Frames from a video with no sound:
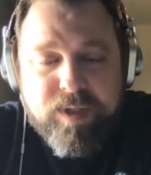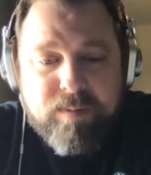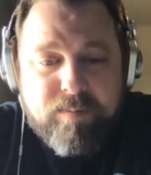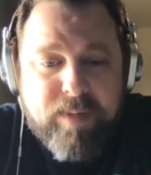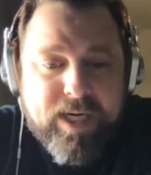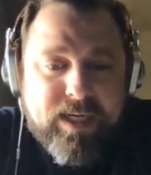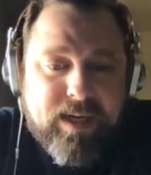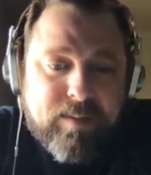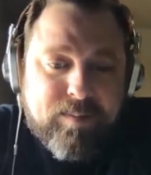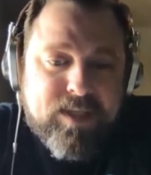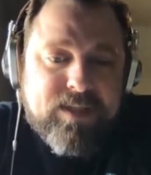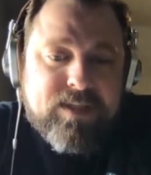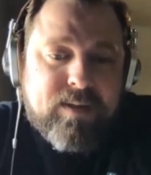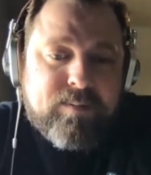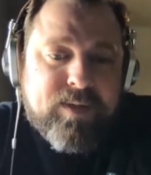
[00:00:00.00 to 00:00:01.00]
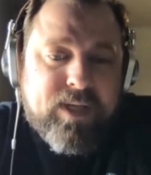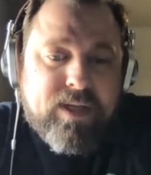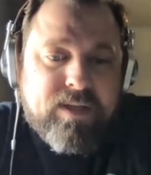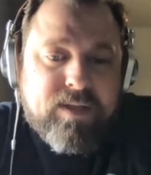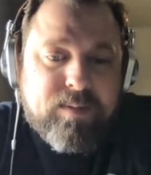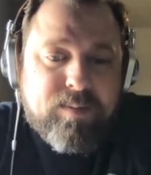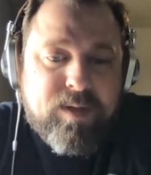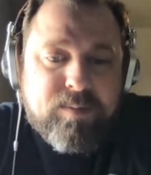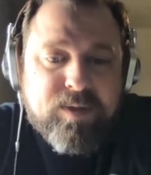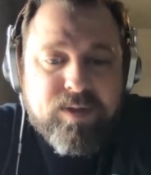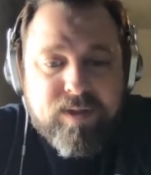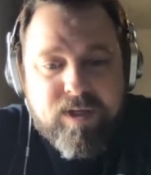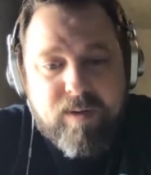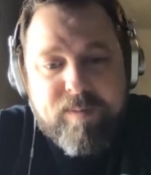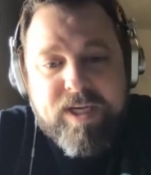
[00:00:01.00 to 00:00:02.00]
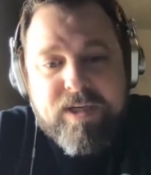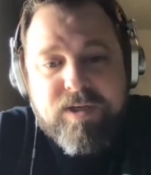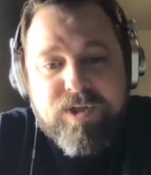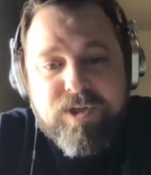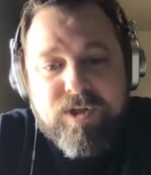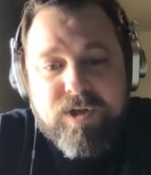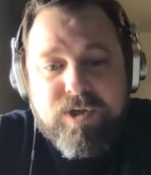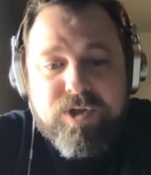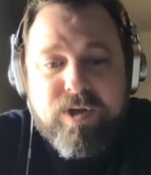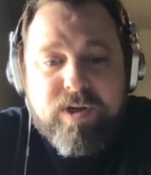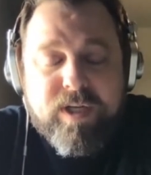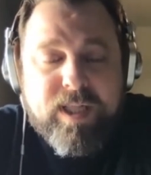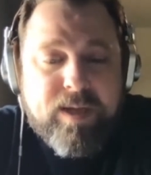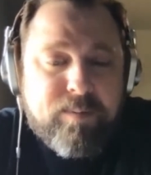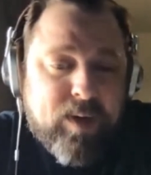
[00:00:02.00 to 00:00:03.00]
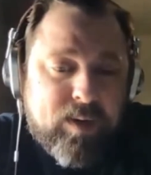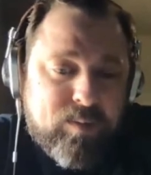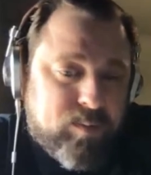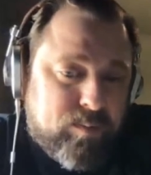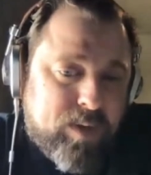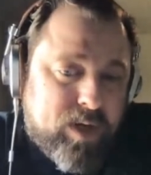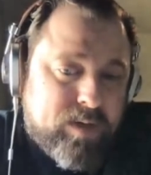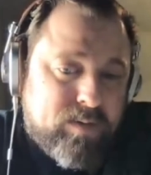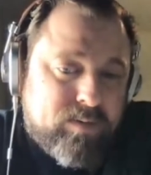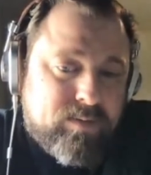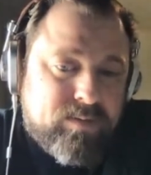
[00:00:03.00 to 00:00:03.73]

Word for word: but it might not be something that people are coming into search on, and they might want,